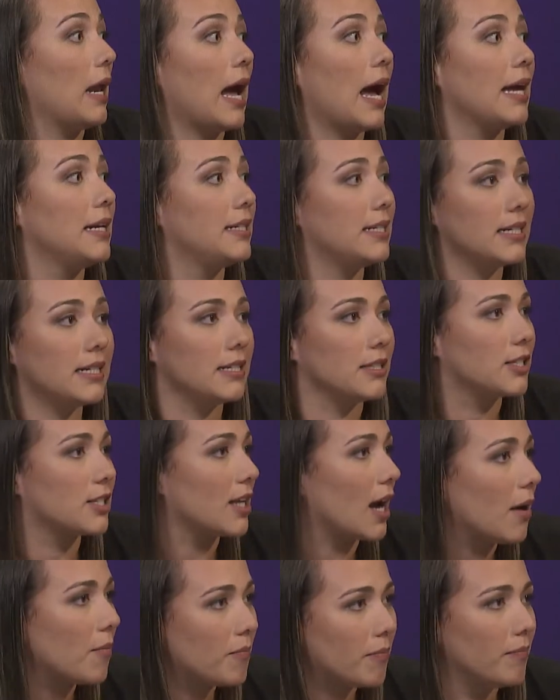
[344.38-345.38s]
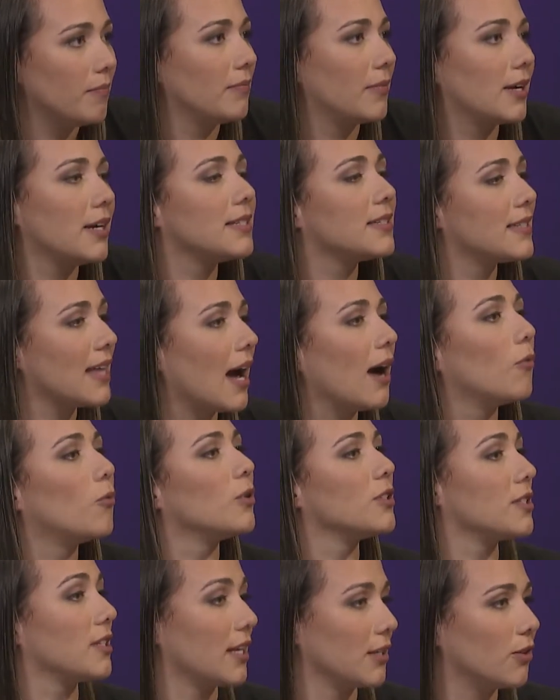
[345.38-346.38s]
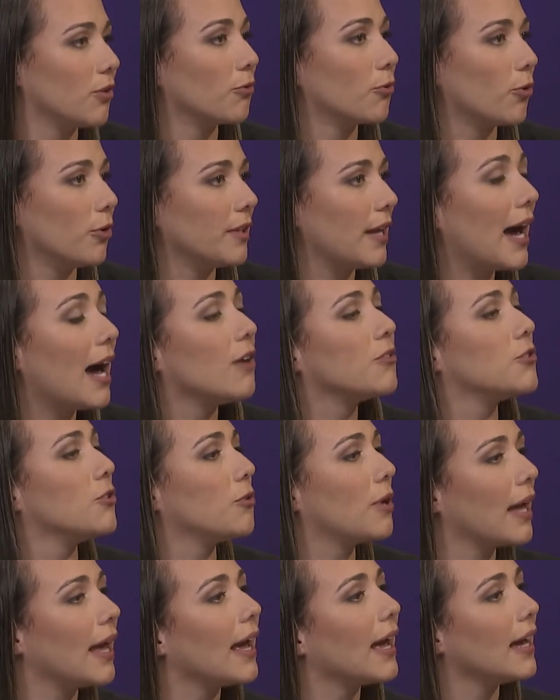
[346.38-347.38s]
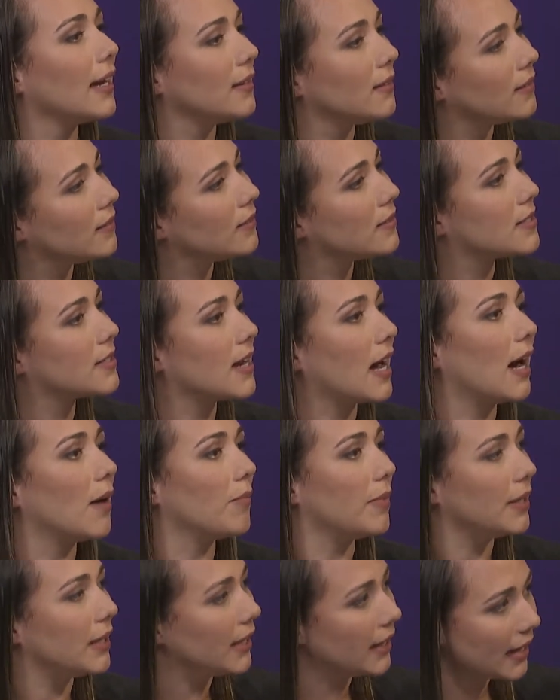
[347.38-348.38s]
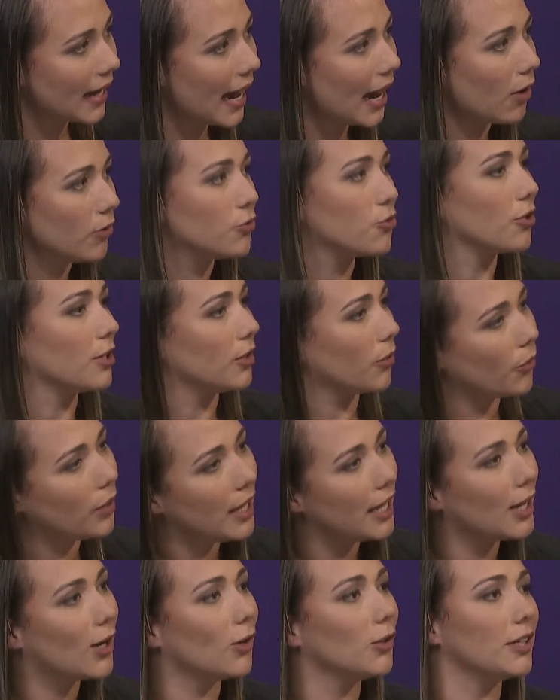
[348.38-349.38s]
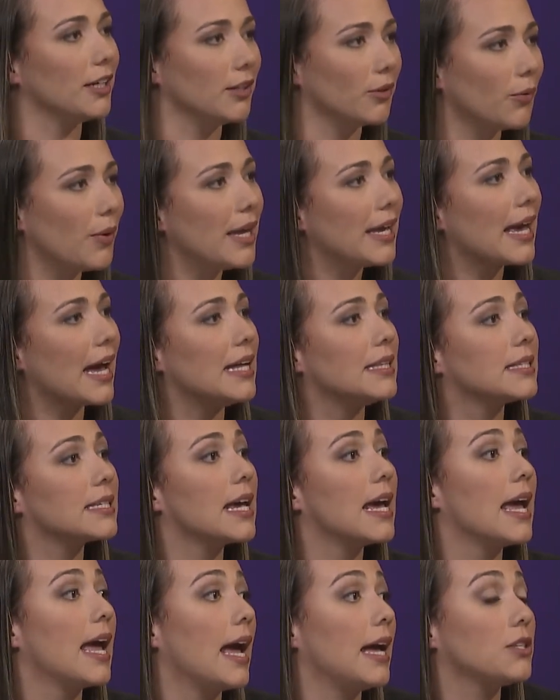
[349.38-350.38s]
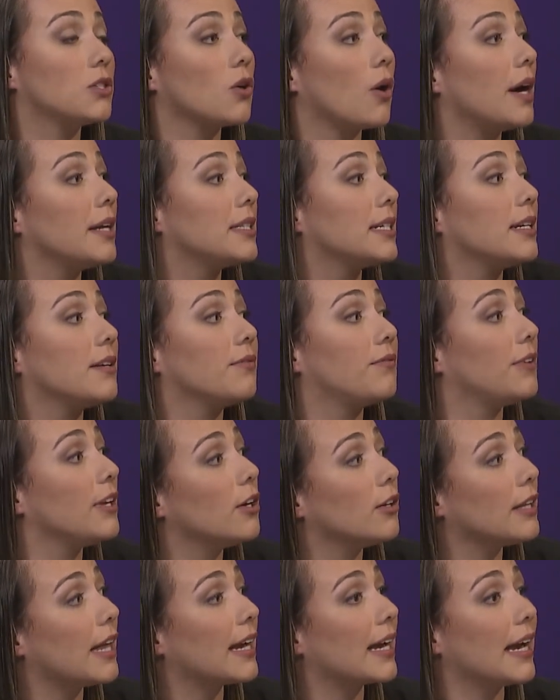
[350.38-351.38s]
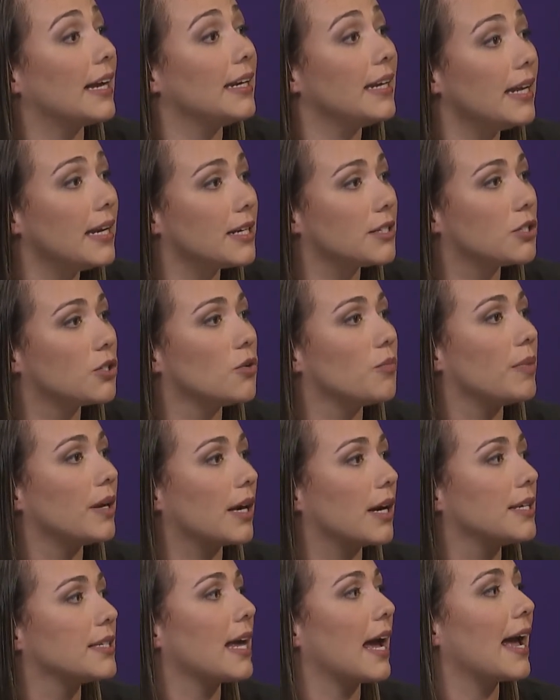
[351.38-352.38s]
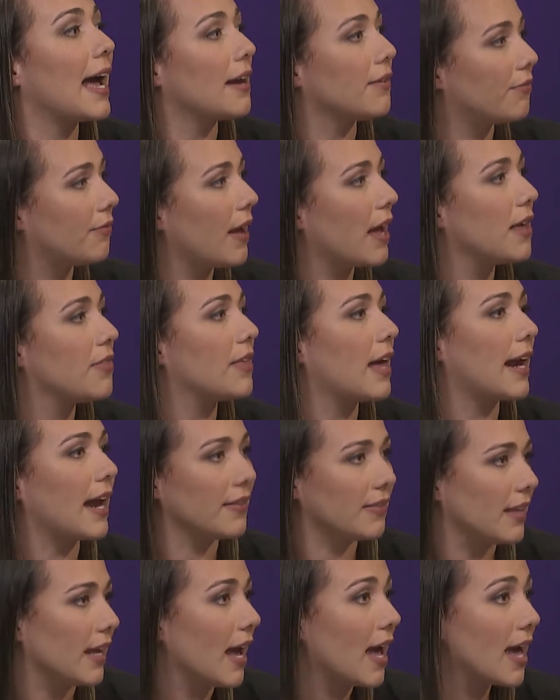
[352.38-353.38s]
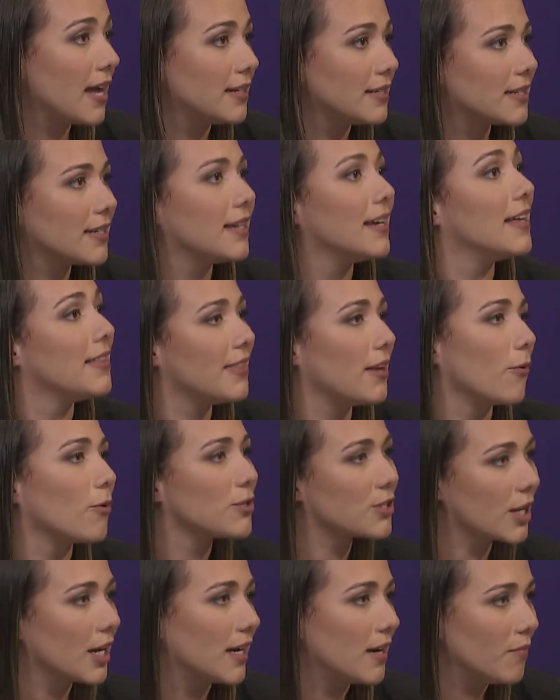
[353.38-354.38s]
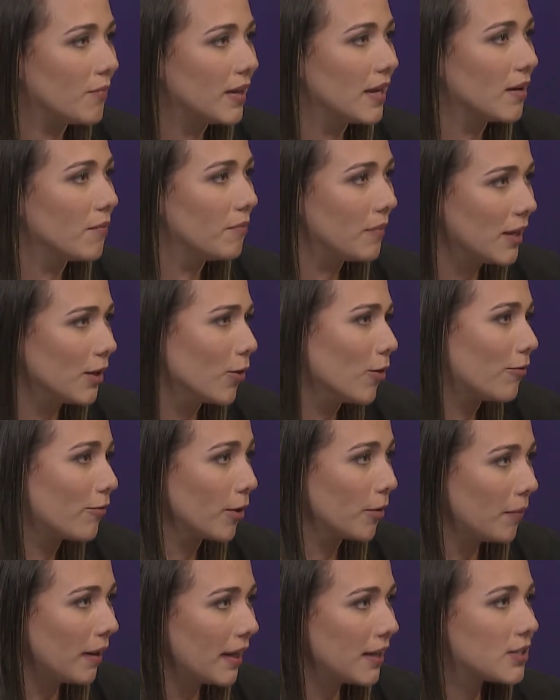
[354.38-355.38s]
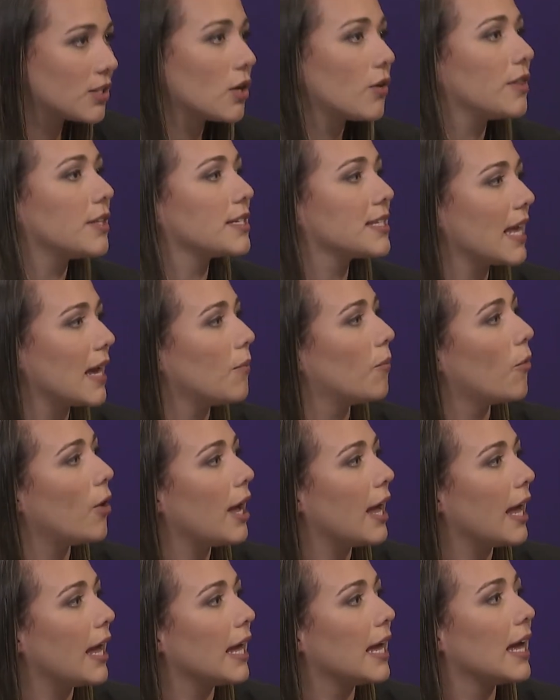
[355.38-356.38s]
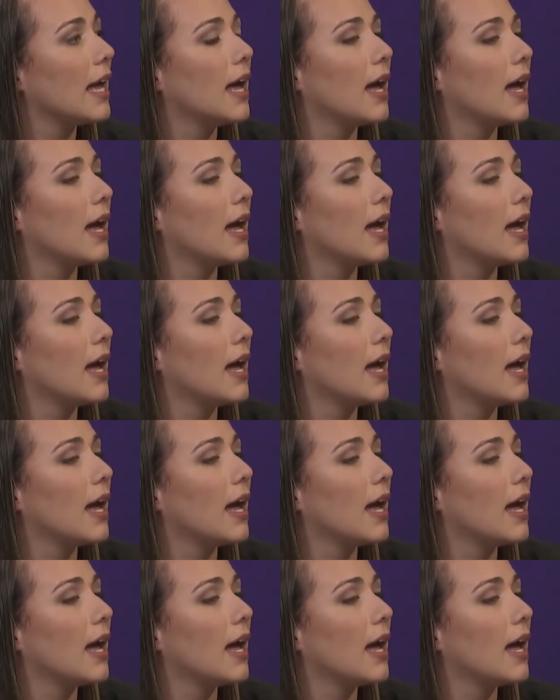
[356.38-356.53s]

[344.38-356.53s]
I didn't stop because that was like the rule in the house. You can't stop and eat out during the week, only in the weekends. And so I didn't feel like I needed to, because I had faith that at the end there was going to be a meal for me. So in the same way,